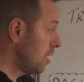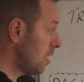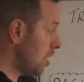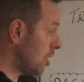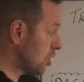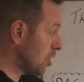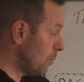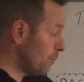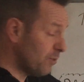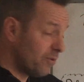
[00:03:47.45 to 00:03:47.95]
A
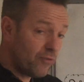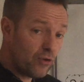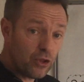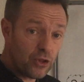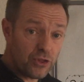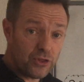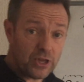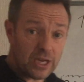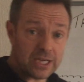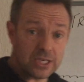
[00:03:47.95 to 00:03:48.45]
couple of
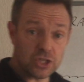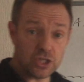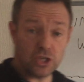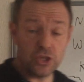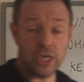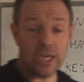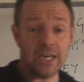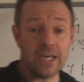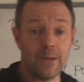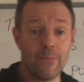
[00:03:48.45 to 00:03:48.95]
other things to
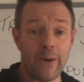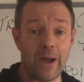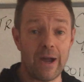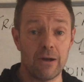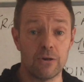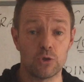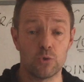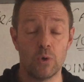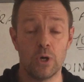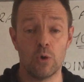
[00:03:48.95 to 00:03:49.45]
think
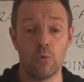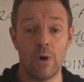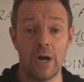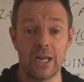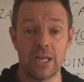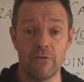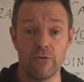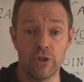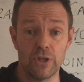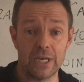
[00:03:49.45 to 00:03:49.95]
about as well
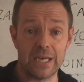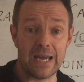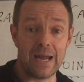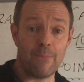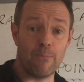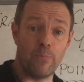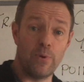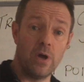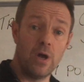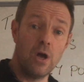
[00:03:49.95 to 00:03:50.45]
while you're on the
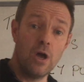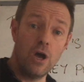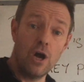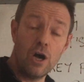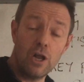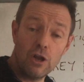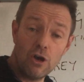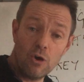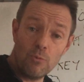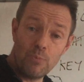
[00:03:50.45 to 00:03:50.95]
camp.
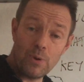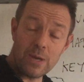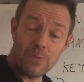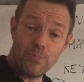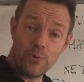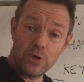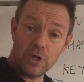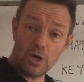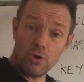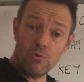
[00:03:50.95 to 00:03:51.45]
A lot of
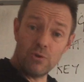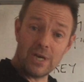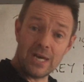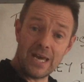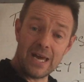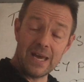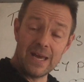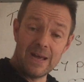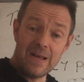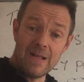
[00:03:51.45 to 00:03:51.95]
people go
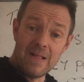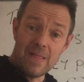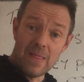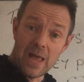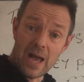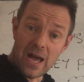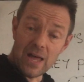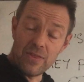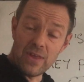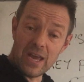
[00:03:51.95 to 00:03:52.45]
there
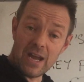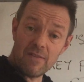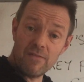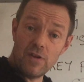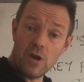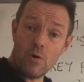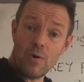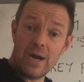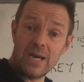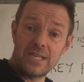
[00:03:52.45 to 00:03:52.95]
and they have
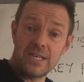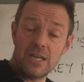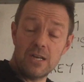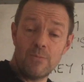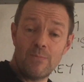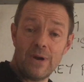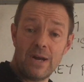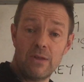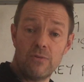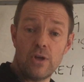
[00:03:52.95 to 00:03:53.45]
no idea
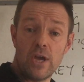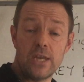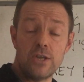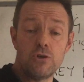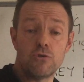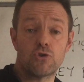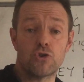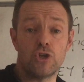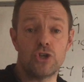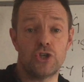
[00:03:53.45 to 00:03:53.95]
about their
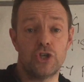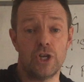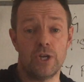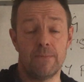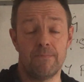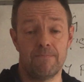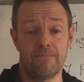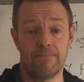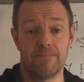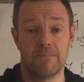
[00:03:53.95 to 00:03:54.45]
nutrition.